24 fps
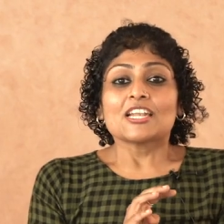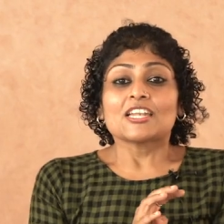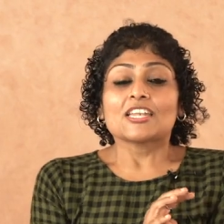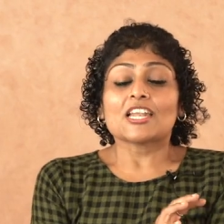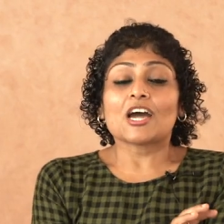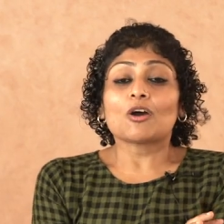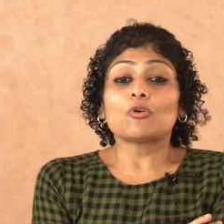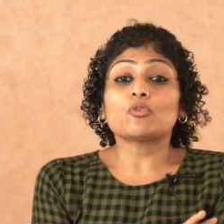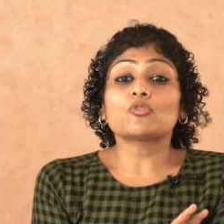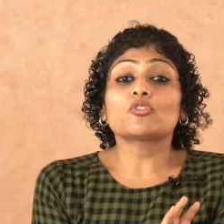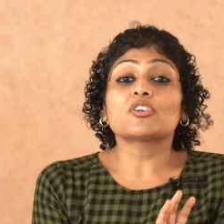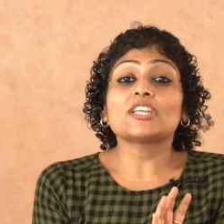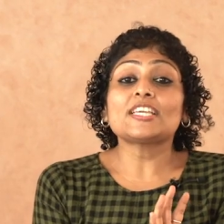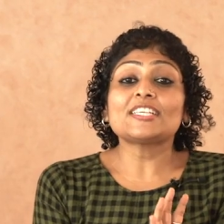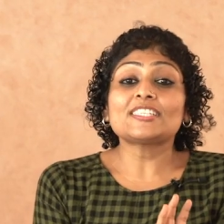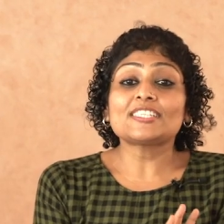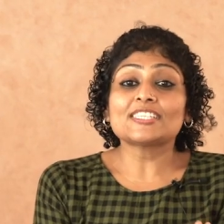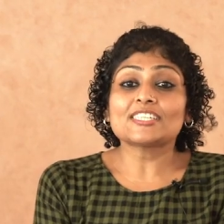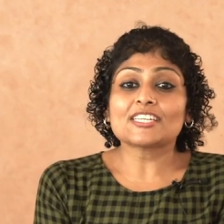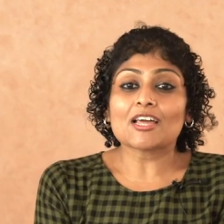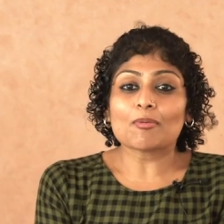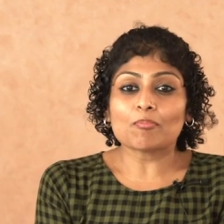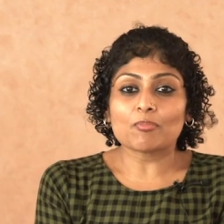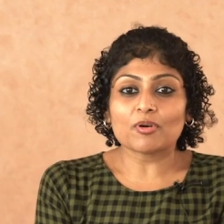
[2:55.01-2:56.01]
Now,
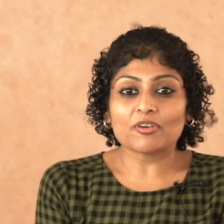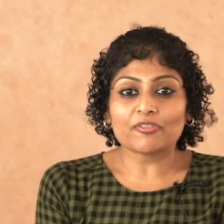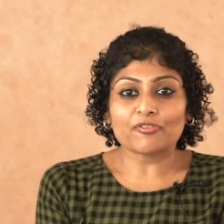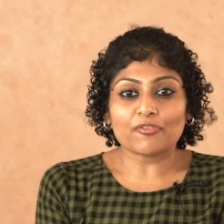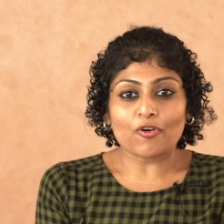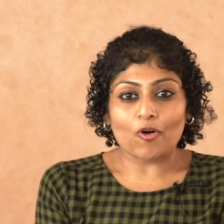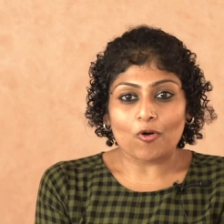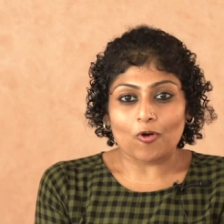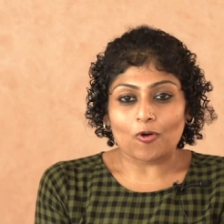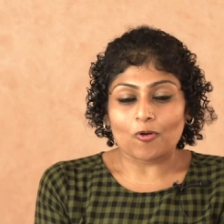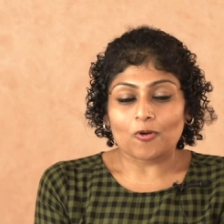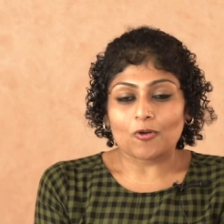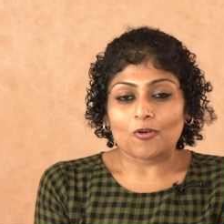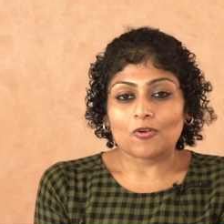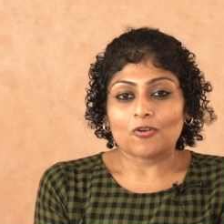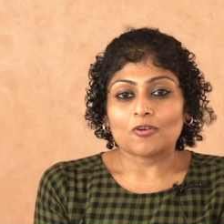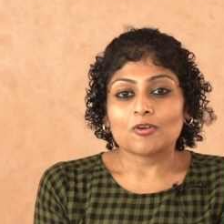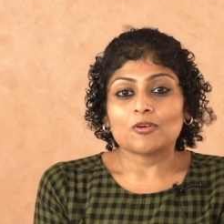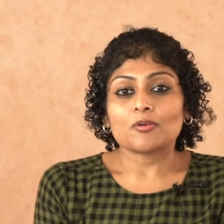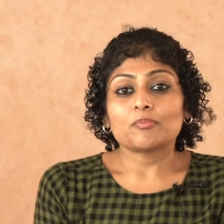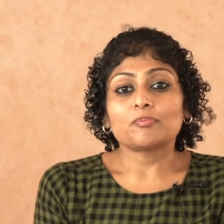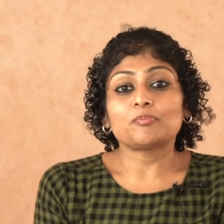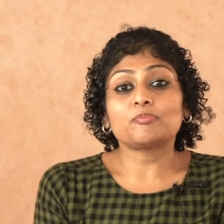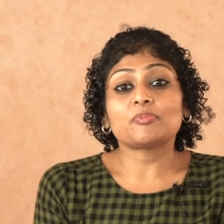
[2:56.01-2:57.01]
reason number four,
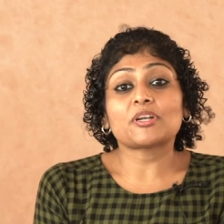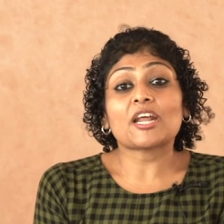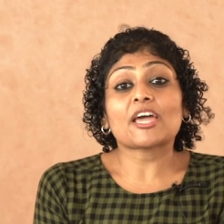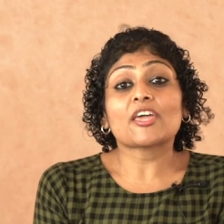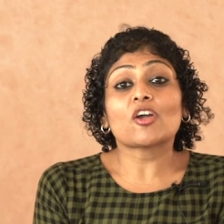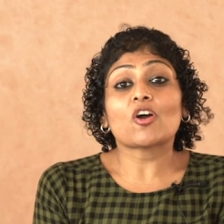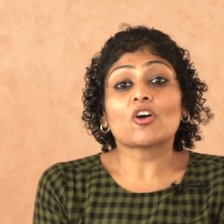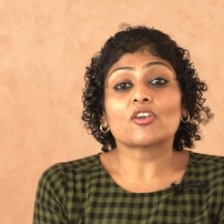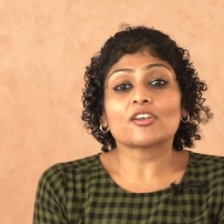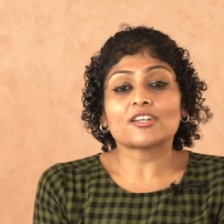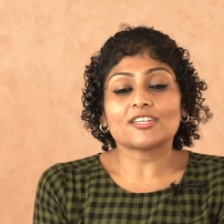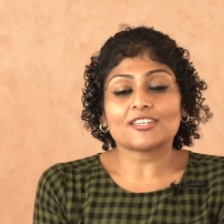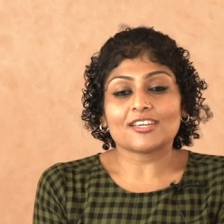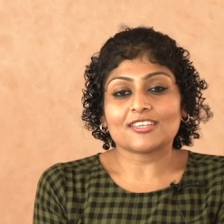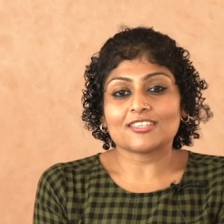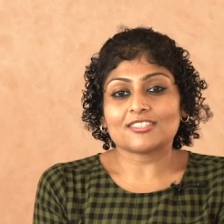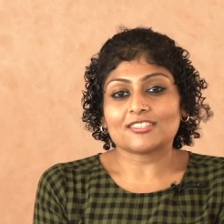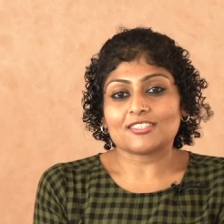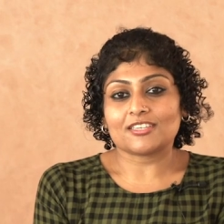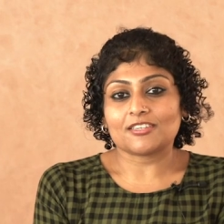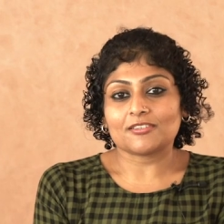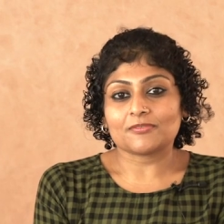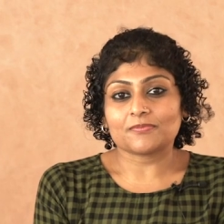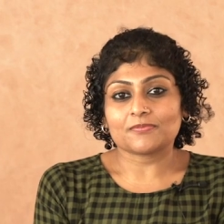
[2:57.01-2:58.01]

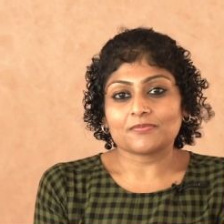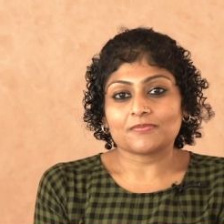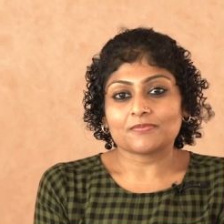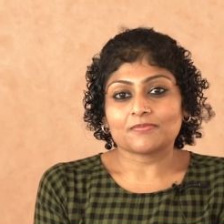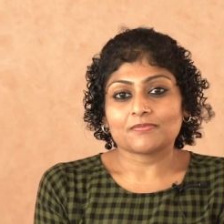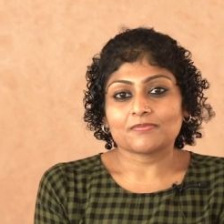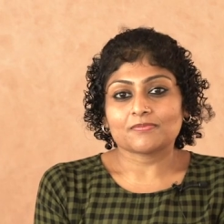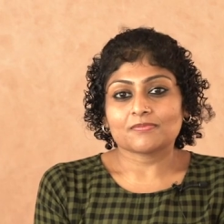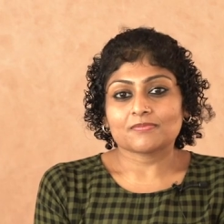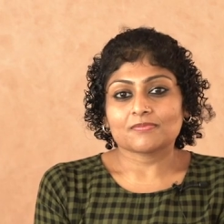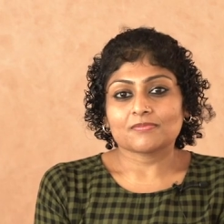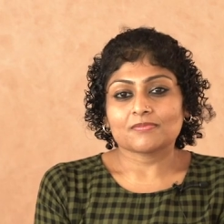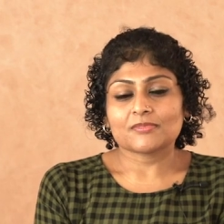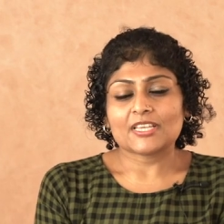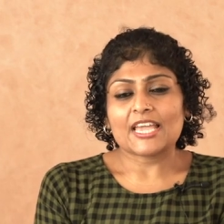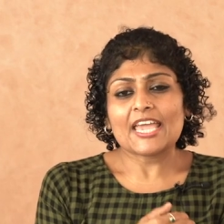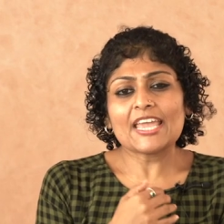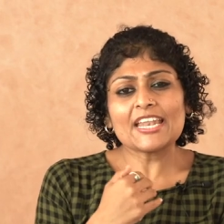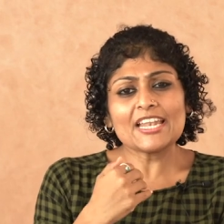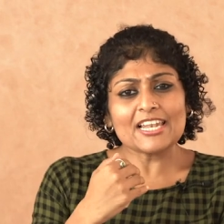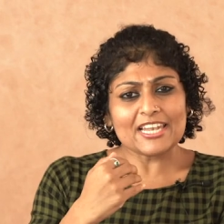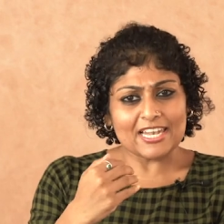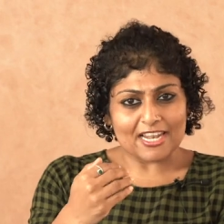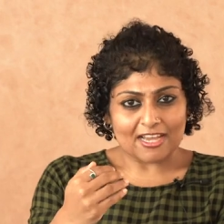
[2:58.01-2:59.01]
prioritizing.
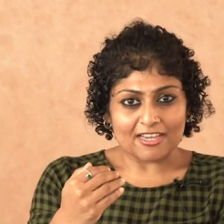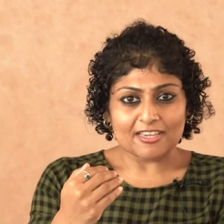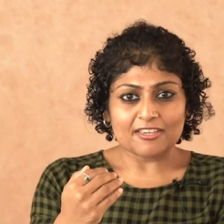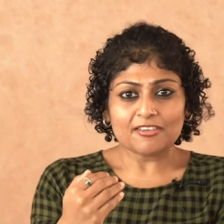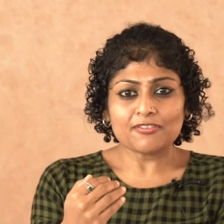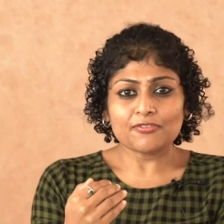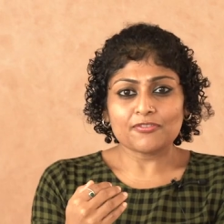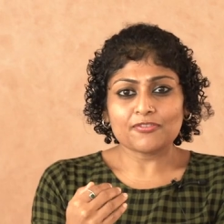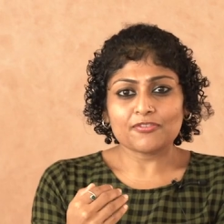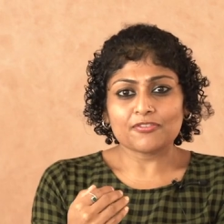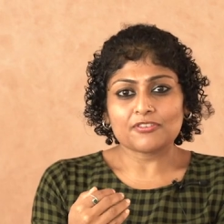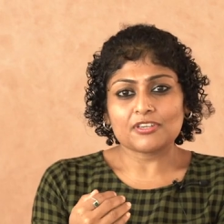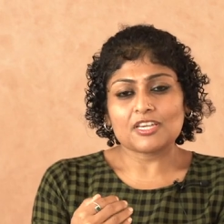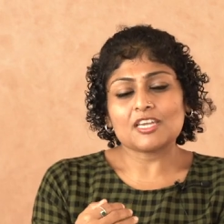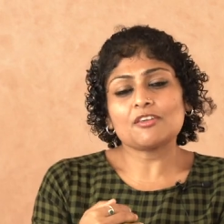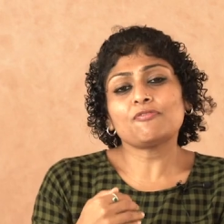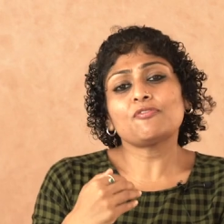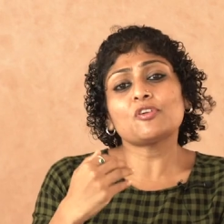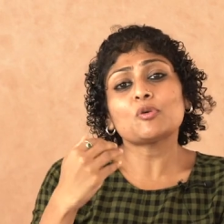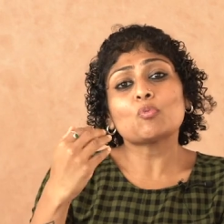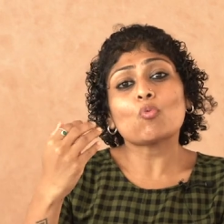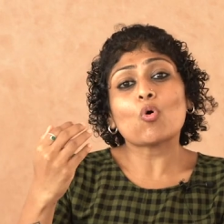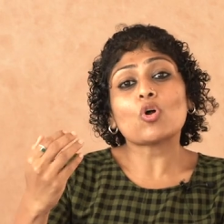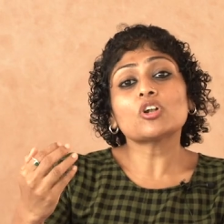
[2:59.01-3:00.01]
In life,
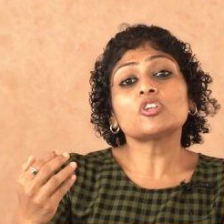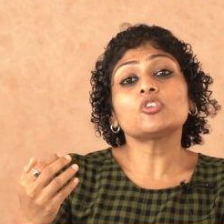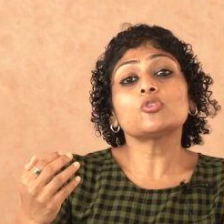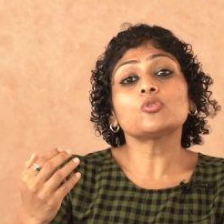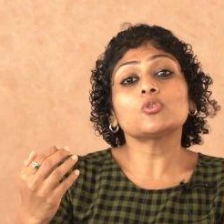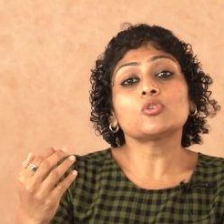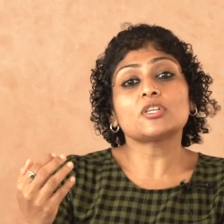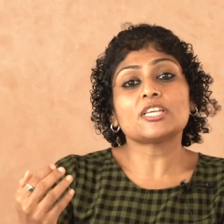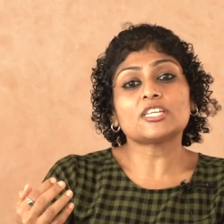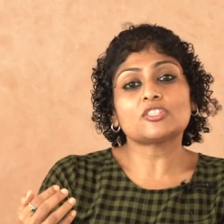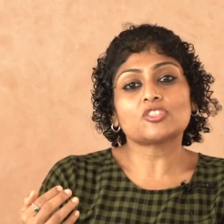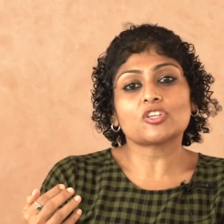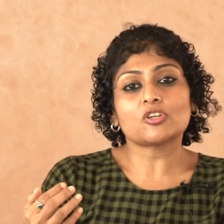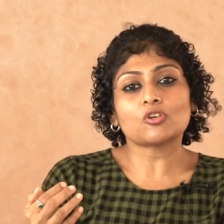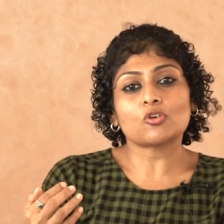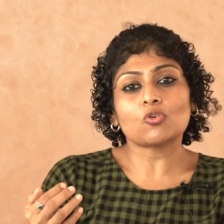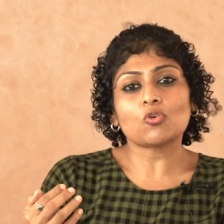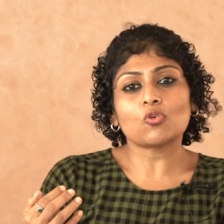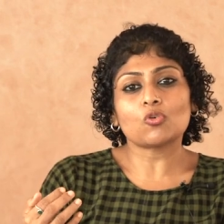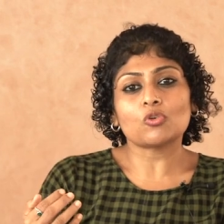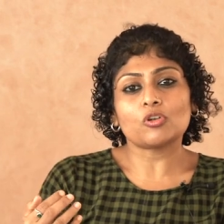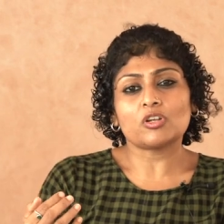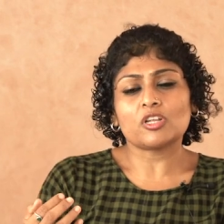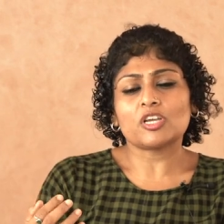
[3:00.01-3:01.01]
if you want to reach a
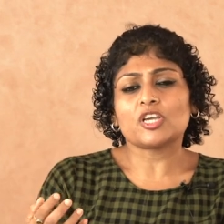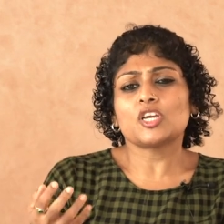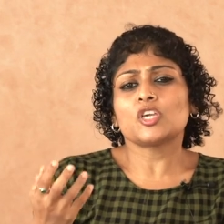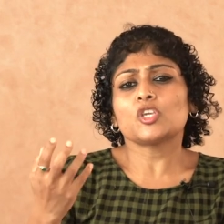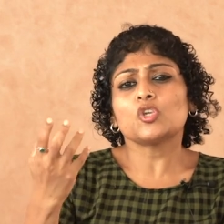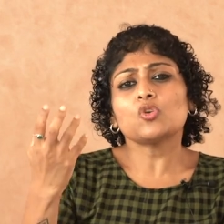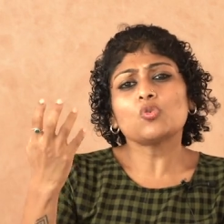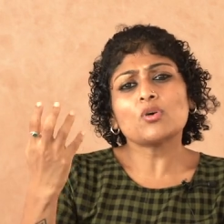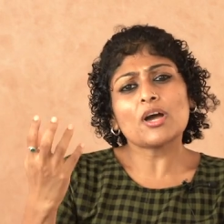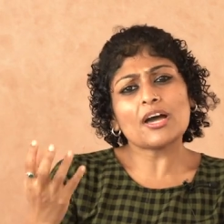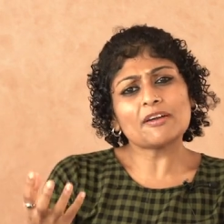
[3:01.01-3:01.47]
goal, you